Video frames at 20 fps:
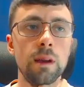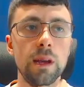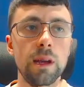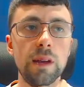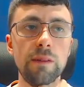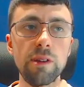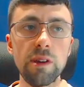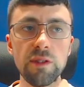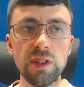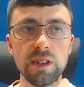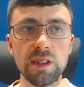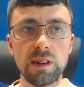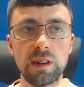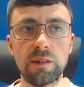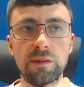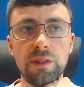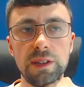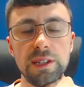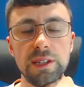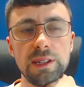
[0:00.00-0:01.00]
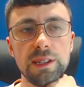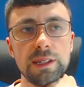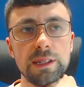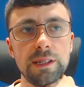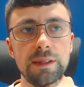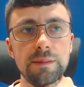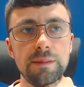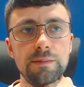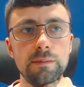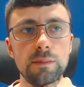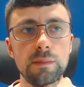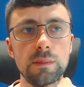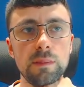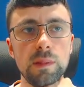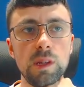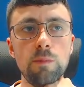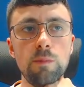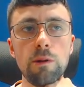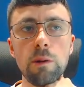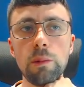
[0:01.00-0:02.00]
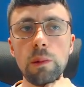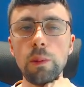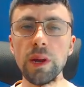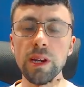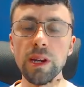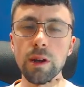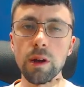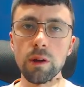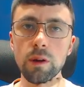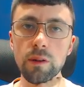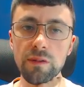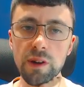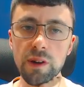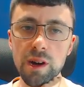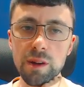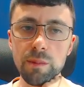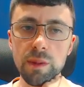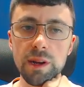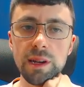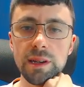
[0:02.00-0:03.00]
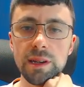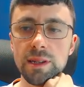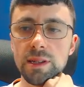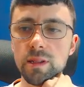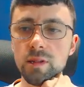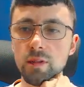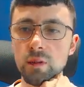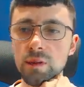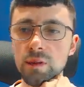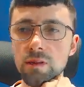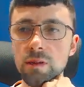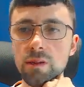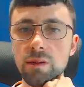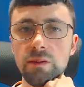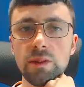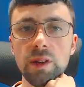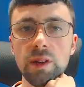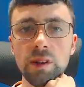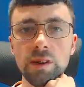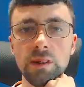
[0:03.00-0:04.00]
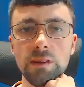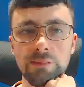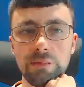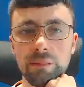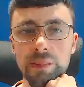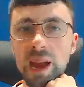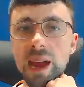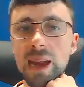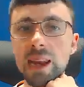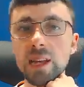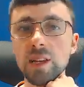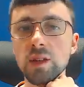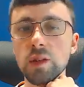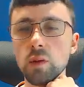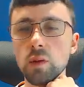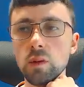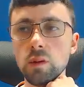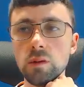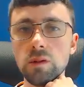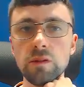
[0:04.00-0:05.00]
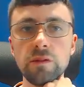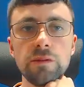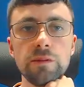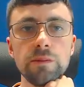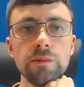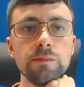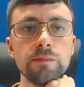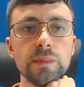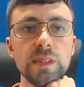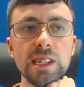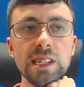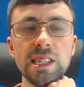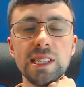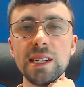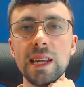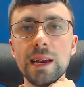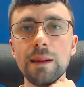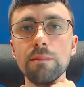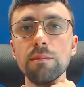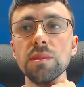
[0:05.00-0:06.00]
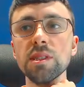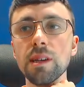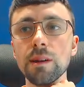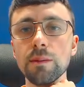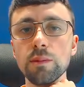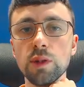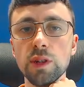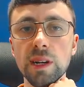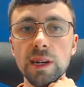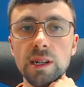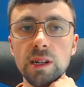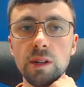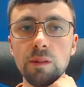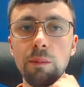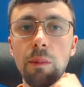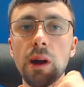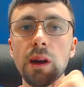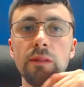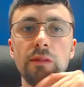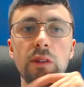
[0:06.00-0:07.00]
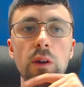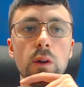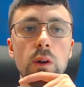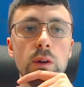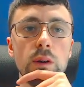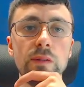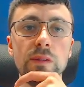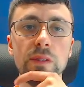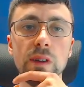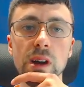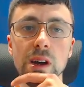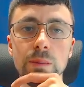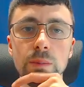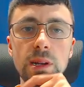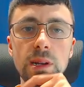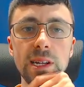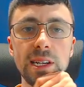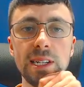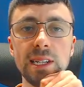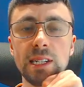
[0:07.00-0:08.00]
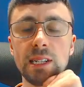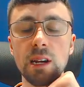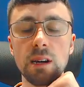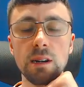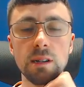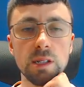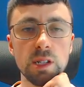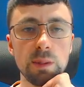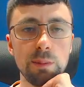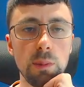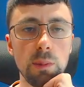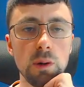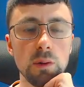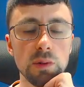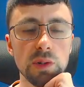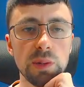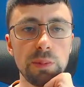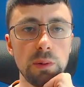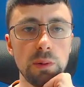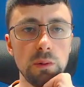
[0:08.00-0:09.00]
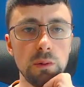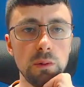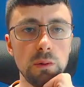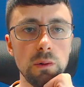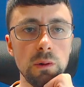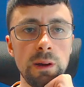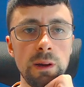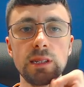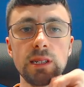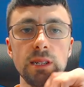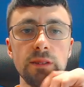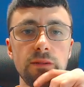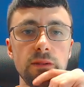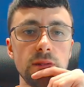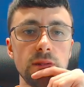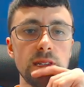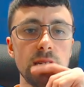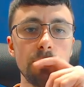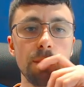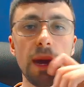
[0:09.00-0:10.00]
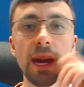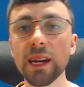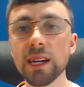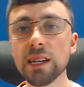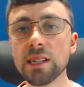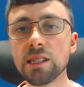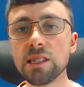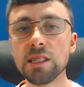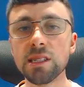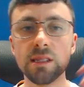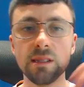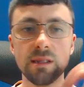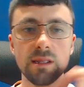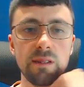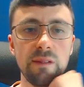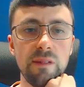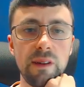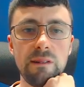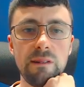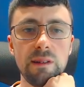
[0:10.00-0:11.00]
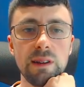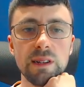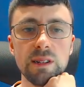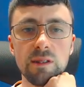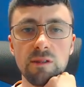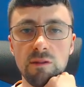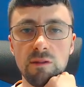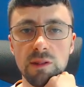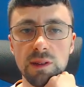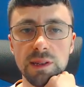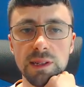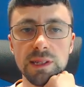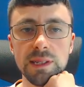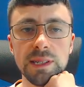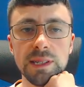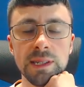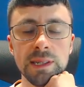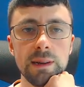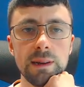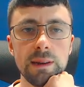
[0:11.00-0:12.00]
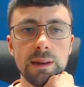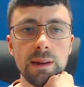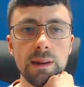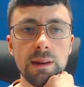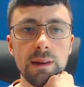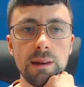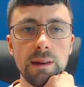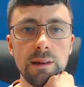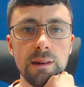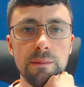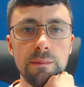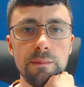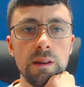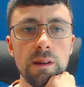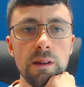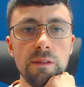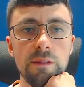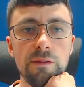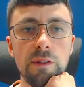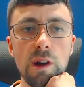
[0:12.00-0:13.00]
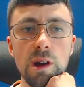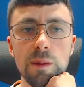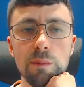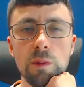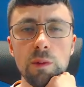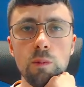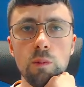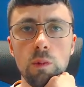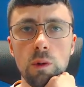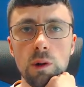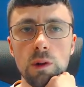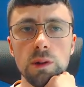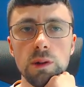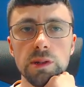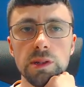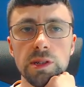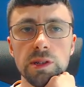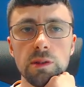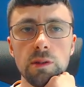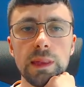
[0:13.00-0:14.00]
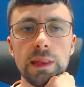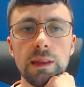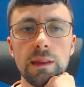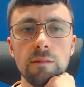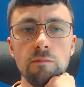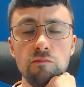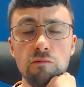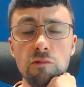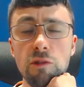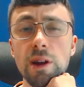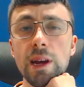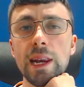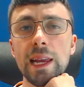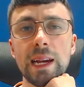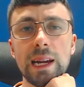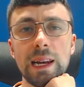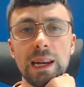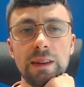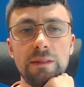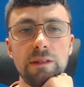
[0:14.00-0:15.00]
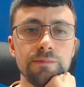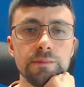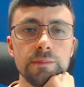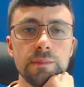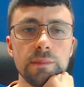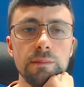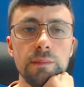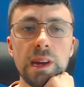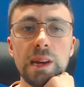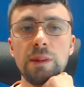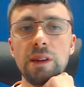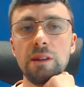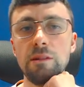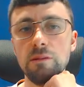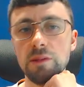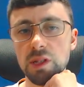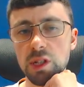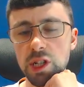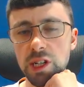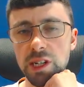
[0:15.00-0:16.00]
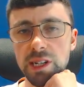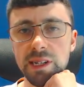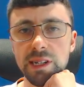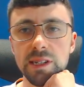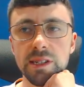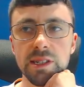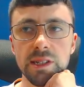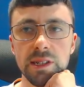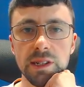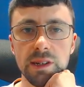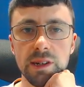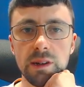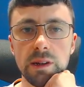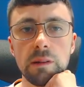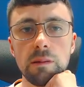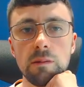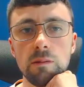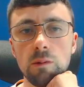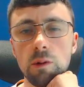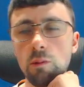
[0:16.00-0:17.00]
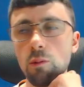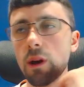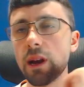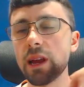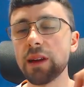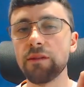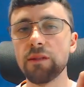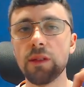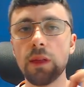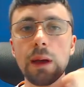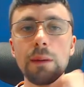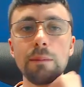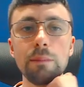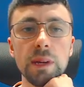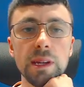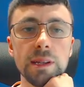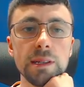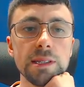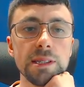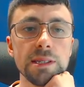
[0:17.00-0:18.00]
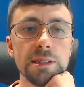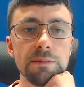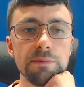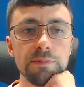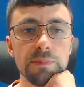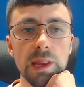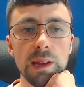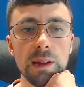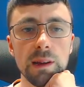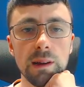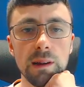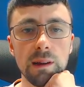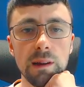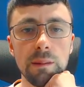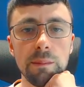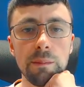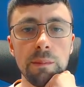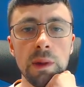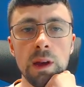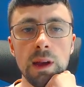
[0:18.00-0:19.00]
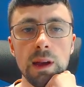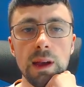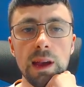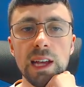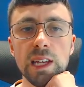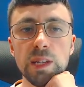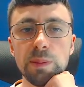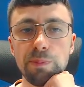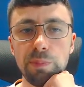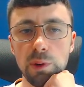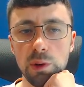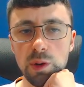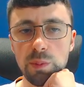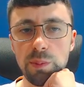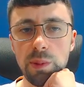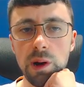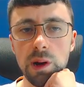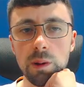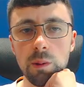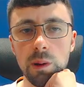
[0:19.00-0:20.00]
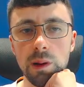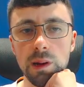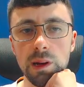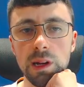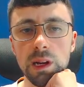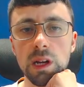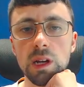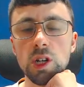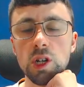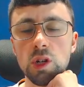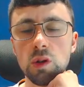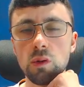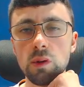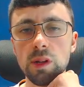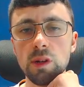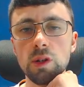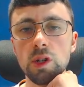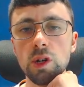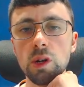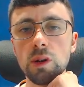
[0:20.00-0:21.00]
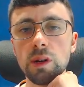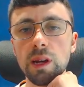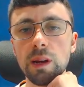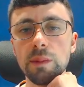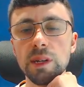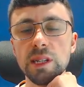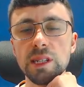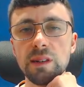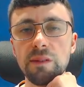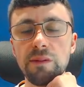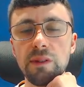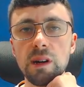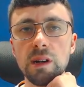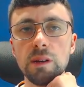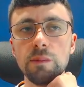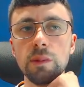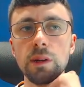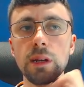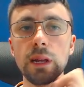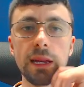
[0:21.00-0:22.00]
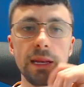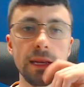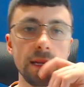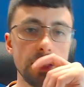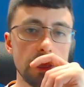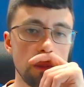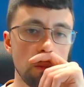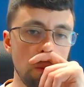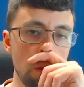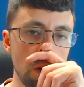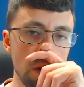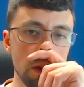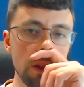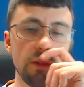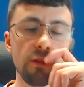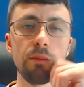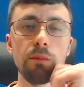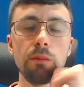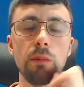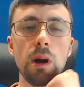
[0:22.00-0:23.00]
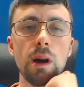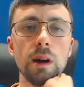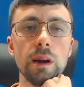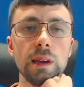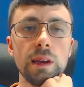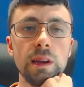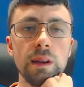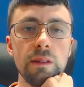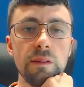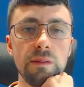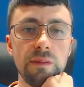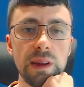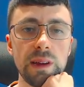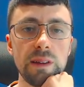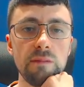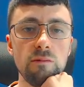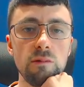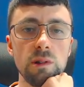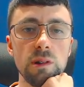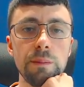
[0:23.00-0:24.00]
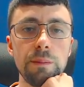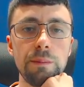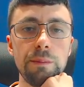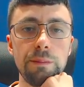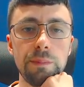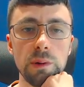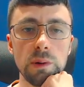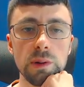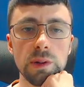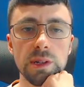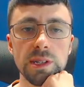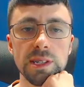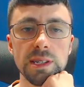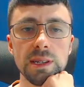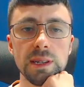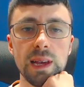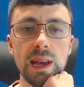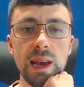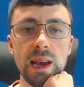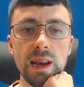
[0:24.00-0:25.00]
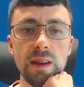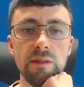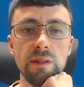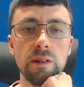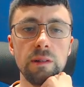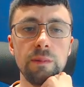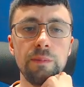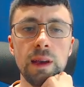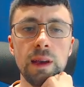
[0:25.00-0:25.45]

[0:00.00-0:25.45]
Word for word: If you've studied physics, you probably know who Feynman is, or if you've done any sort of STEM subject, you might have heard of Feynman. He did touch multiple different domains to varying degrees. Um, Feynman was really clever. Maybe he was a genius, you know, wh- whatever that means. Um, his book, by the way, Surely You're Joking, Mr. Feynman, is one of my favorite books ever.